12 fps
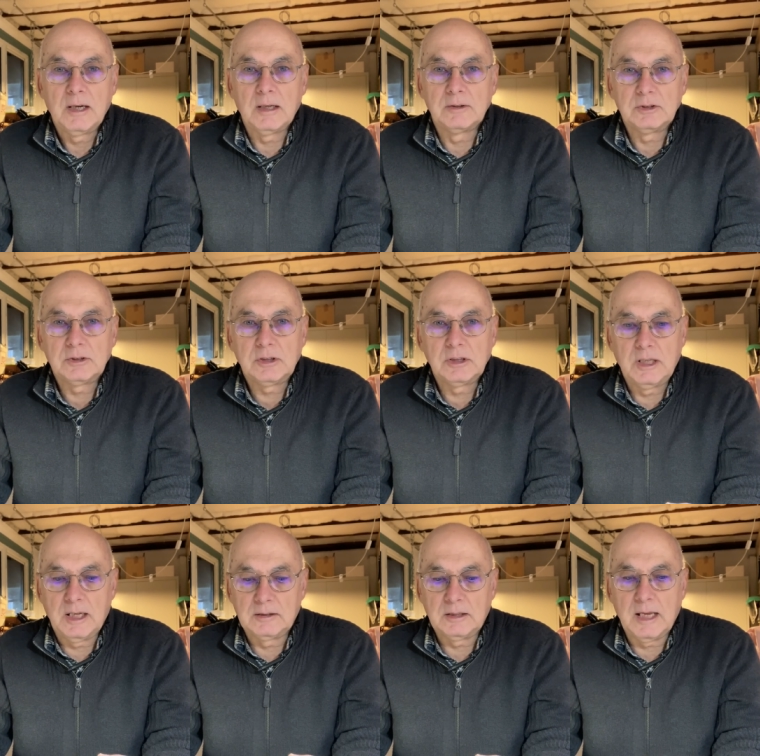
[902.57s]
uh, just to
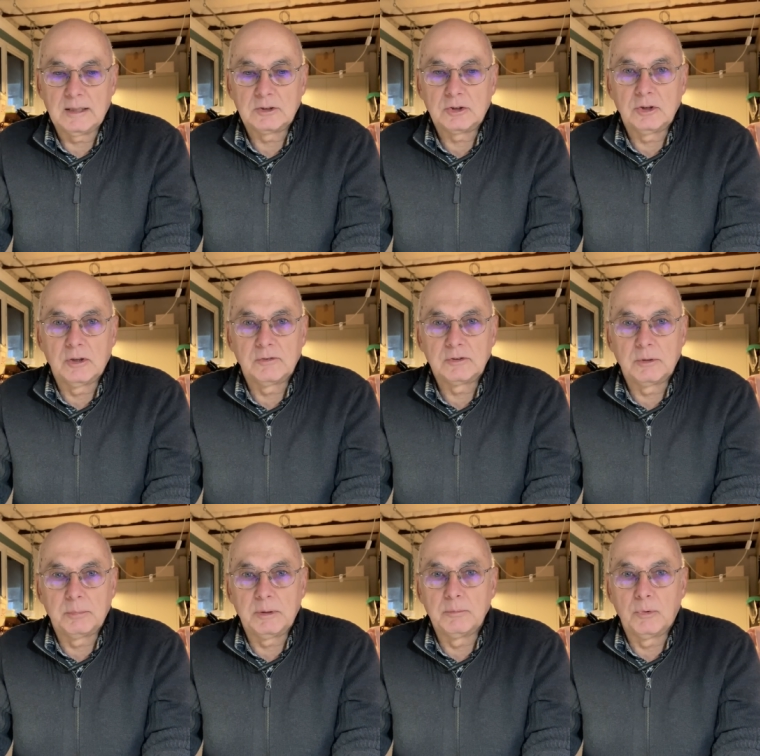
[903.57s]
get that surface
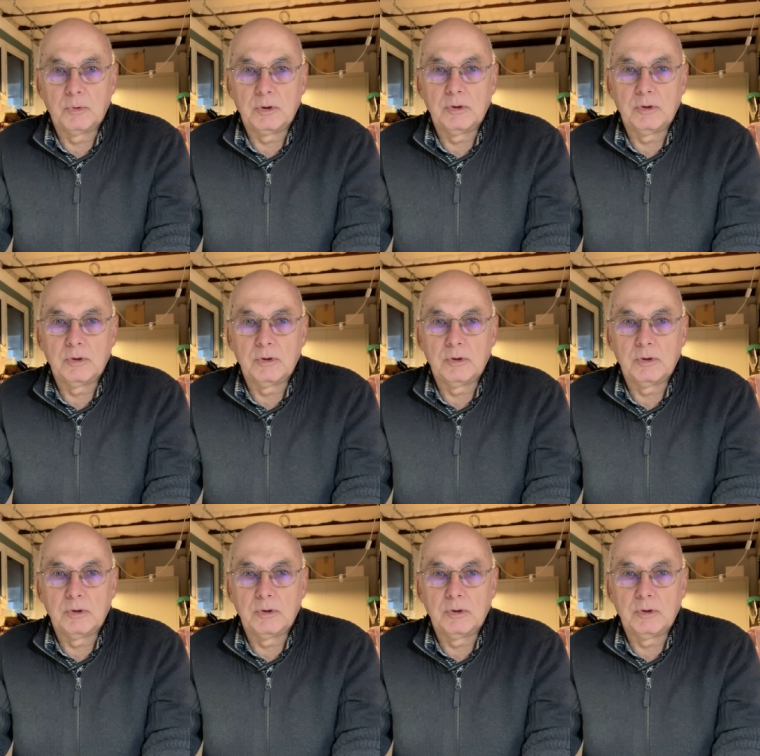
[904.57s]
a bit more